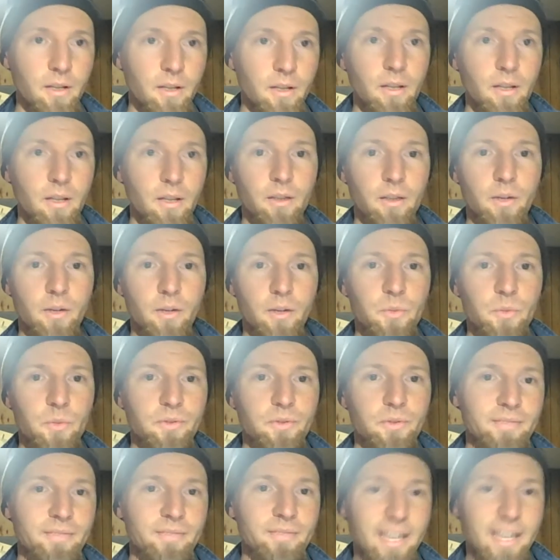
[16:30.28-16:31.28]
the numbers
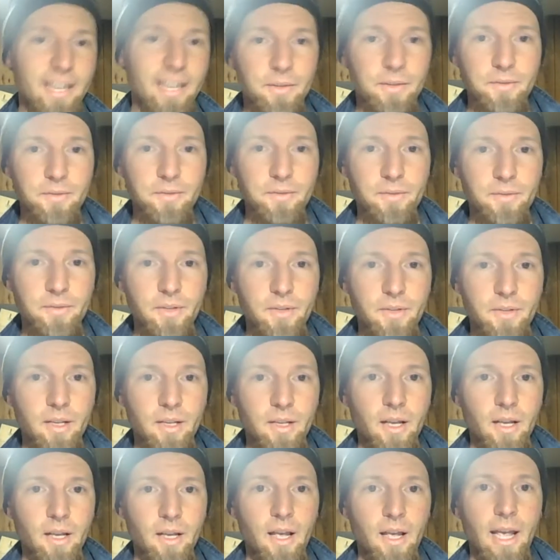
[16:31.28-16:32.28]
of deaths,
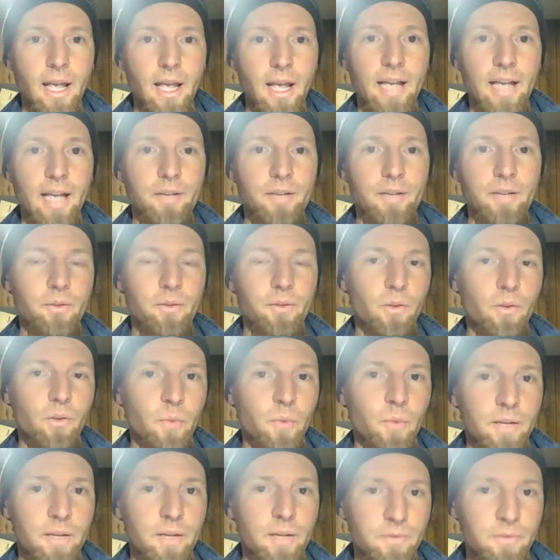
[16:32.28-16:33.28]
and the
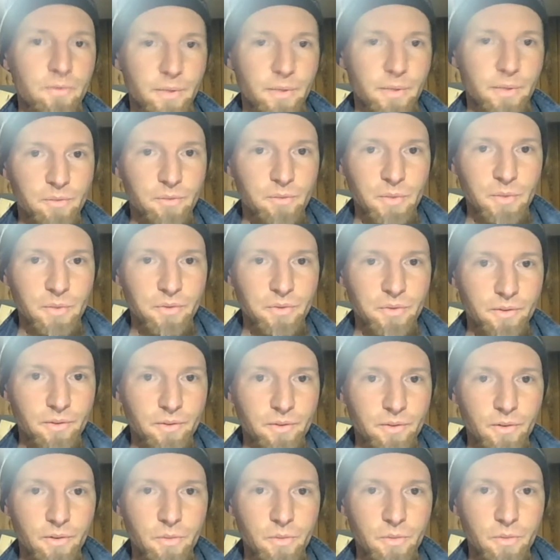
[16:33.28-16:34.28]
rate of transmission in
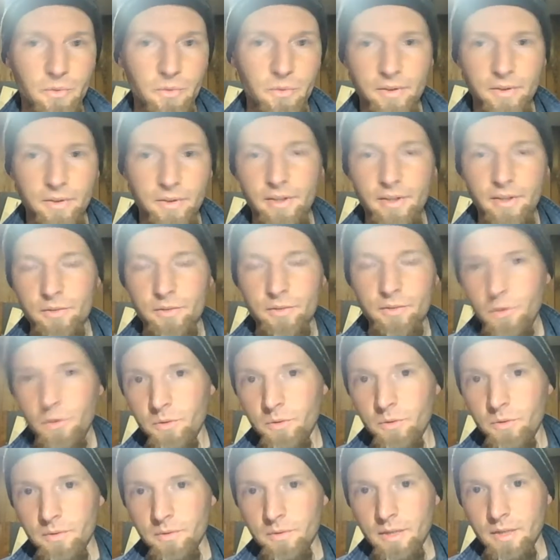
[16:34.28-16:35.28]
the community as a
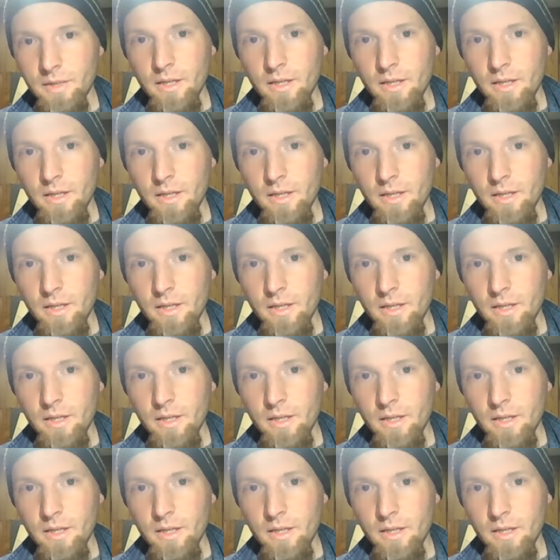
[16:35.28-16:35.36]
whole.